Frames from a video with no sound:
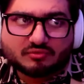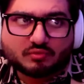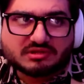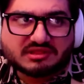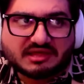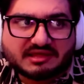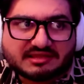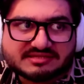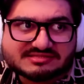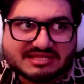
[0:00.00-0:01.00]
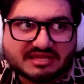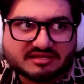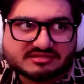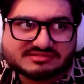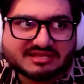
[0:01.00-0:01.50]
What the hell is that?
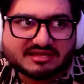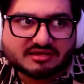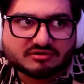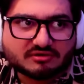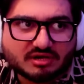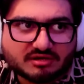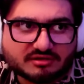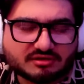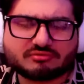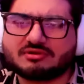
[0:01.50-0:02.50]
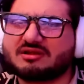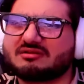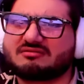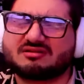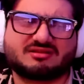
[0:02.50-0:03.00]
It's like a crocodile. No, not a
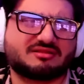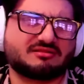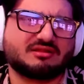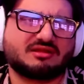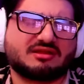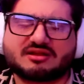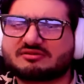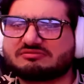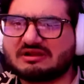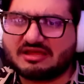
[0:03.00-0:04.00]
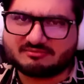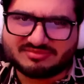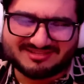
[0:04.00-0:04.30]
crocodile. A crab.